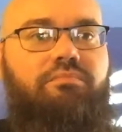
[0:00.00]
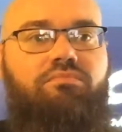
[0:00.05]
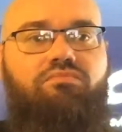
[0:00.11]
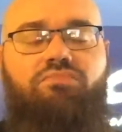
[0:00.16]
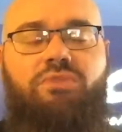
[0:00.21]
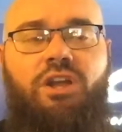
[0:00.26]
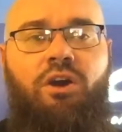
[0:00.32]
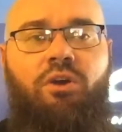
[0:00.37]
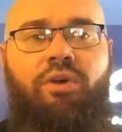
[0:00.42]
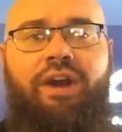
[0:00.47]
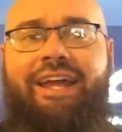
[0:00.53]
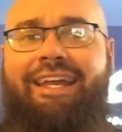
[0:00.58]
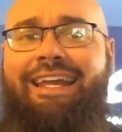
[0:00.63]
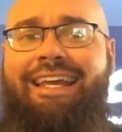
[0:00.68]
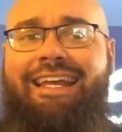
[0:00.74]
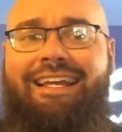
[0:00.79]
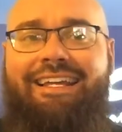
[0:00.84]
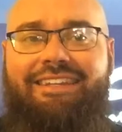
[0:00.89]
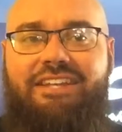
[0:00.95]
All right,
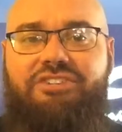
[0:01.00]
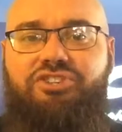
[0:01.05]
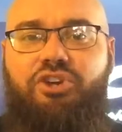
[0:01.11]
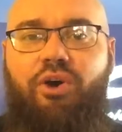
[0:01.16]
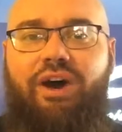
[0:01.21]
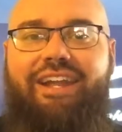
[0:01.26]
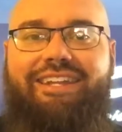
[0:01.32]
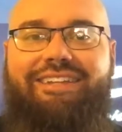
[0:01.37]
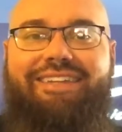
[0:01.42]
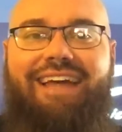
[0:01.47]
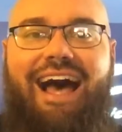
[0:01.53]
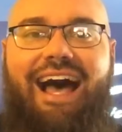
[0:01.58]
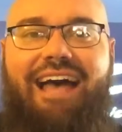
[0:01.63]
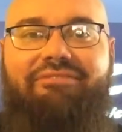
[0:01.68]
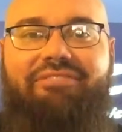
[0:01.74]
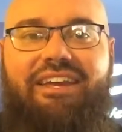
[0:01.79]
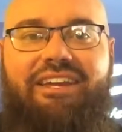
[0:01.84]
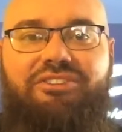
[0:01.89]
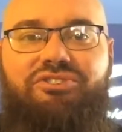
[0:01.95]
let's go ahead and
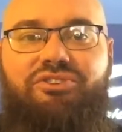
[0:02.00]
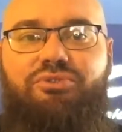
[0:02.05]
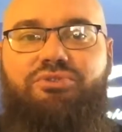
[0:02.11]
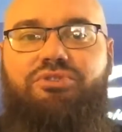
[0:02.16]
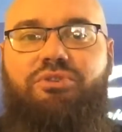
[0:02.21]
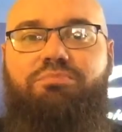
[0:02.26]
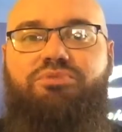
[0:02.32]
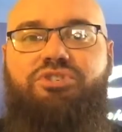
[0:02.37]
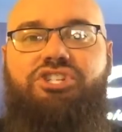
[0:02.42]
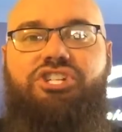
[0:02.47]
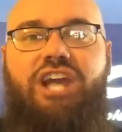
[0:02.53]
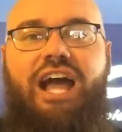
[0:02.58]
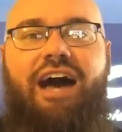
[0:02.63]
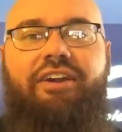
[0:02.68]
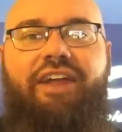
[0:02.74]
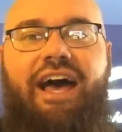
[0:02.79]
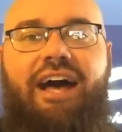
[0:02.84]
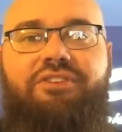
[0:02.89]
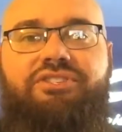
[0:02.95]
dive into some
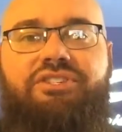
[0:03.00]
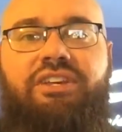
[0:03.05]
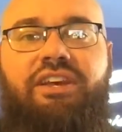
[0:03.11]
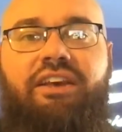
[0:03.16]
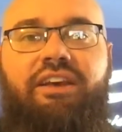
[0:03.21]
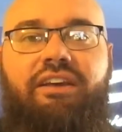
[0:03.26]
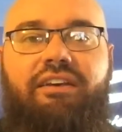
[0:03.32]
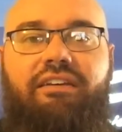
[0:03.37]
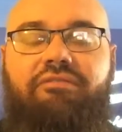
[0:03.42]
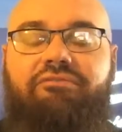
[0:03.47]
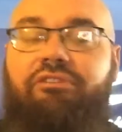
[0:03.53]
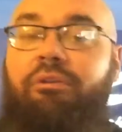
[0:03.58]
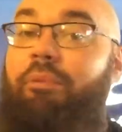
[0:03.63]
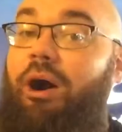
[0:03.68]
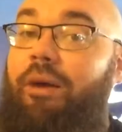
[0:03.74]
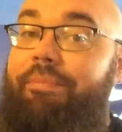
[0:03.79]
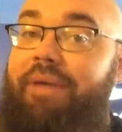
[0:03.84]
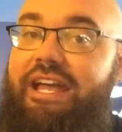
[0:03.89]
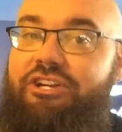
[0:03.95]
shout-outs. And from
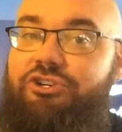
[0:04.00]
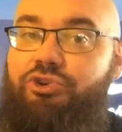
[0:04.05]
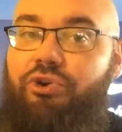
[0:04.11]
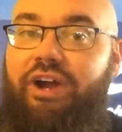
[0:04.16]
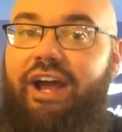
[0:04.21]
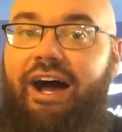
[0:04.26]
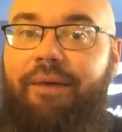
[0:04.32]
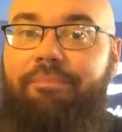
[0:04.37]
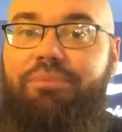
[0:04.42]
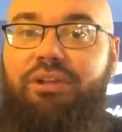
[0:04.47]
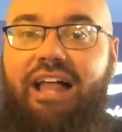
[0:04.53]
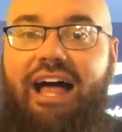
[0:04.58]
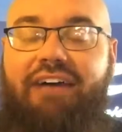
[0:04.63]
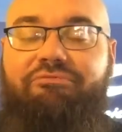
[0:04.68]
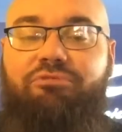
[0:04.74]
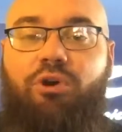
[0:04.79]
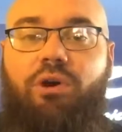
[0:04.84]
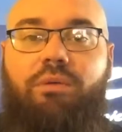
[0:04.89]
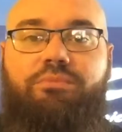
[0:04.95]
our Patreon
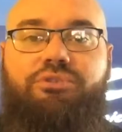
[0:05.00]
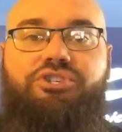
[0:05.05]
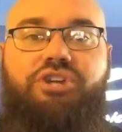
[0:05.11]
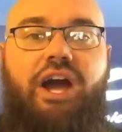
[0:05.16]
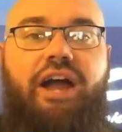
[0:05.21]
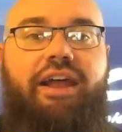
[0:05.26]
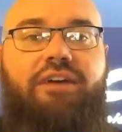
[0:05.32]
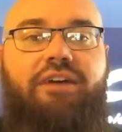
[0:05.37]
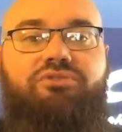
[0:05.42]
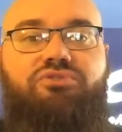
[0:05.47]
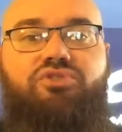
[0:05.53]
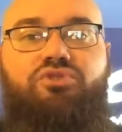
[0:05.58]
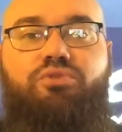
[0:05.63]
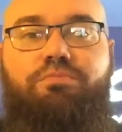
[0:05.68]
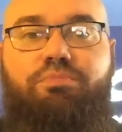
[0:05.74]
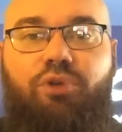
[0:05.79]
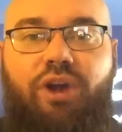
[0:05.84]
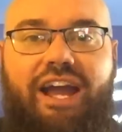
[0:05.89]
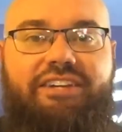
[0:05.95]
platform, shout-out to
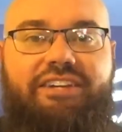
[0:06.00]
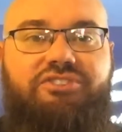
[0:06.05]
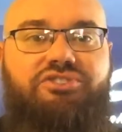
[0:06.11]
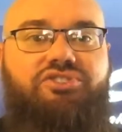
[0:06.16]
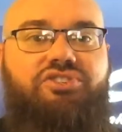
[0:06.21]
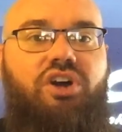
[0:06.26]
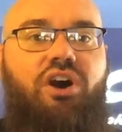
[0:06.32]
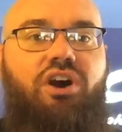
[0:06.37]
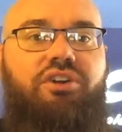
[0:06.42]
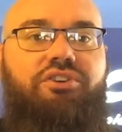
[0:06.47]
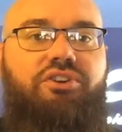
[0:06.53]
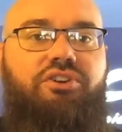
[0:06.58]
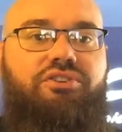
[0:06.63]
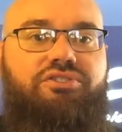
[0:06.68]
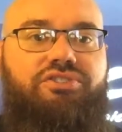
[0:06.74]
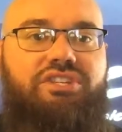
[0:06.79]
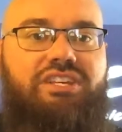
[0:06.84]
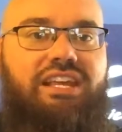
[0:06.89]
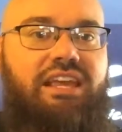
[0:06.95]
Brandon
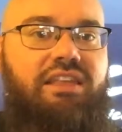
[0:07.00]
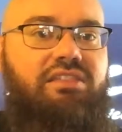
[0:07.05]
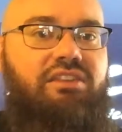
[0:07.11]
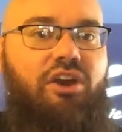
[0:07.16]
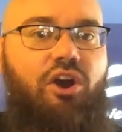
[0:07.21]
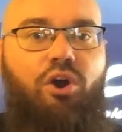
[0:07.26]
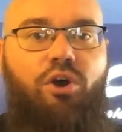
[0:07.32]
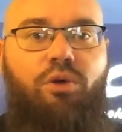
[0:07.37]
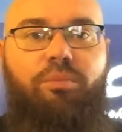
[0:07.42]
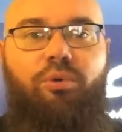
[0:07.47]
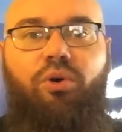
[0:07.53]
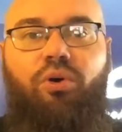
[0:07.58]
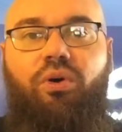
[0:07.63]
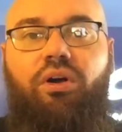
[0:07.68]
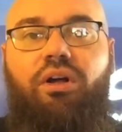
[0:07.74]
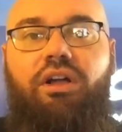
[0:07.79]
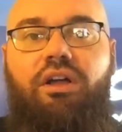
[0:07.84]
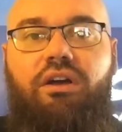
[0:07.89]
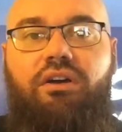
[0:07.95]
Saunders, Keith
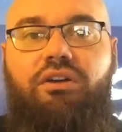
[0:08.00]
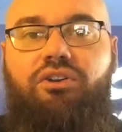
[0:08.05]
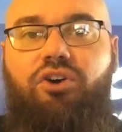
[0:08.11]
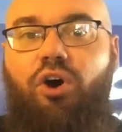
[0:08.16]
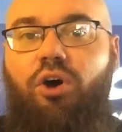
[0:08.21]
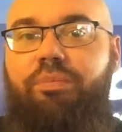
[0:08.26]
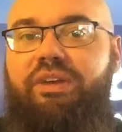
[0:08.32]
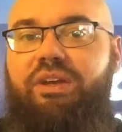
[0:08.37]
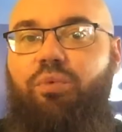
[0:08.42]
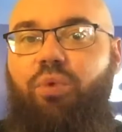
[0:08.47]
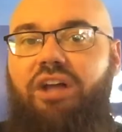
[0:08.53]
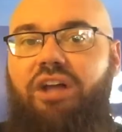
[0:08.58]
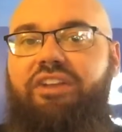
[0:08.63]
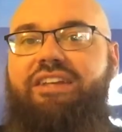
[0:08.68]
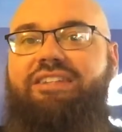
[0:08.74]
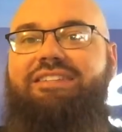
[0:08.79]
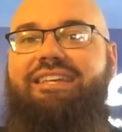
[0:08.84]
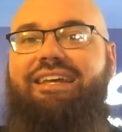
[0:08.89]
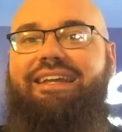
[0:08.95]
Coble, Colby
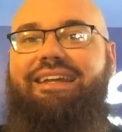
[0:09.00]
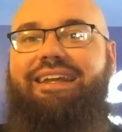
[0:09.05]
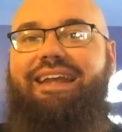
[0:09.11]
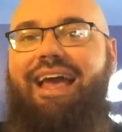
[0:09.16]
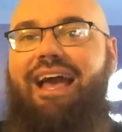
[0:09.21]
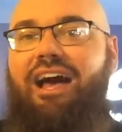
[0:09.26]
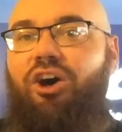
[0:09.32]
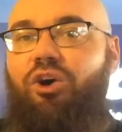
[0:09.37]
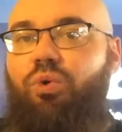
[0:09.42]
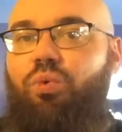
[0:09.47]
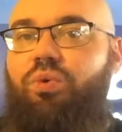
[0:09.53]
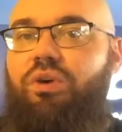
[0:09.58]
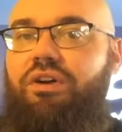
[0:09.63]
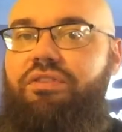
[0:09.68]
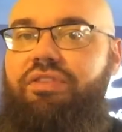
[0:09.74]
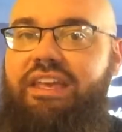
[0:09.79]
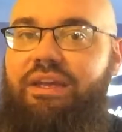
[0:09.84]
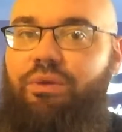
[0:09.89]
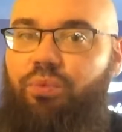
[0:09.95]
Wellington,
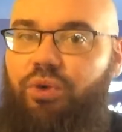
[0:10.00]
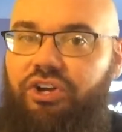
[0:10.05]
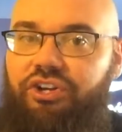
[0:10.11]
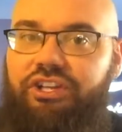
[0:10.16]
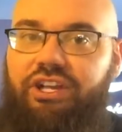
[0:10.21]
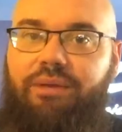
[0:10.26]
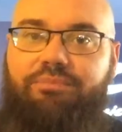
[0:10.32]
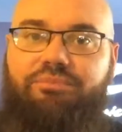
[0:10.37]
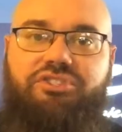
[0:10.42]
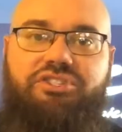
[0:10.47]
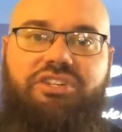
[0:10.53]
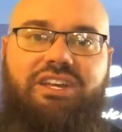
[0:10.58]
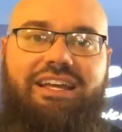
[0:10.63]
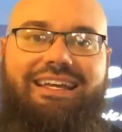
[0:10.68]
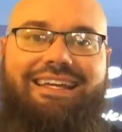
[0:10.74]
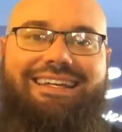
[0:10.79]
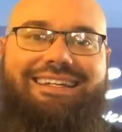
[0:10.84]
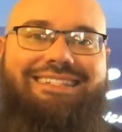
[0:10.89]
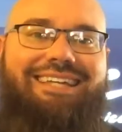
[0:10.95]
Elworthy Williams,
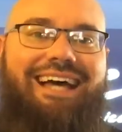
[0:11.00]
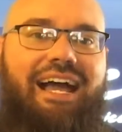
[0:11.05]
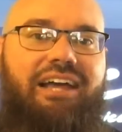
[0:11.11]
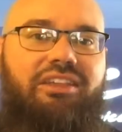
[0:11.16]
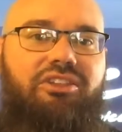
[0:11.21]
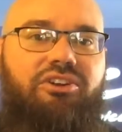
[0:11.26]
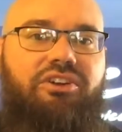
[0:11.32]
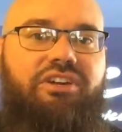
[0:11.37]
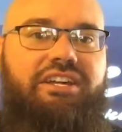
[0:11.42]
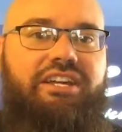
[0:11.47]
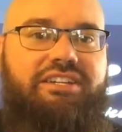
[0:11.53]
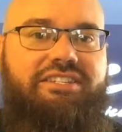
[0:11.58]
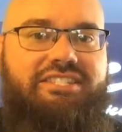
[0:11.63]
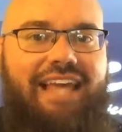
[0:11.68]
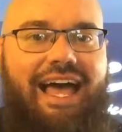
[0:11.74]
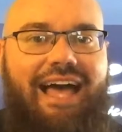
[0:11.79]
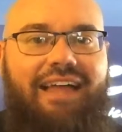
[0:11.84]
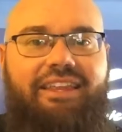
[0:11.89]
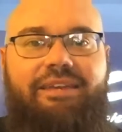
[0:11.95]
Tyler
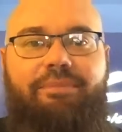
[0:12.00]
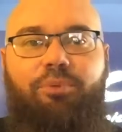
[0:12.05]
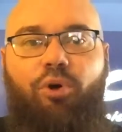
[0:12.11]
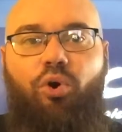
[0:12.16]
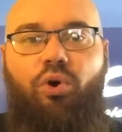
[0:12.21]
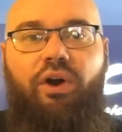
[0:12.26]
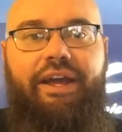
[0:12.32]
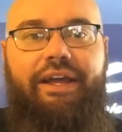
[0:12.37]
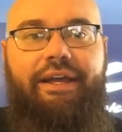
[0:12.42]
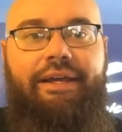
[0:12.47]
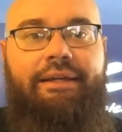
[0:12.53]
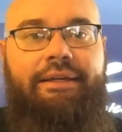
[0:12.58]
Kitsali Boy,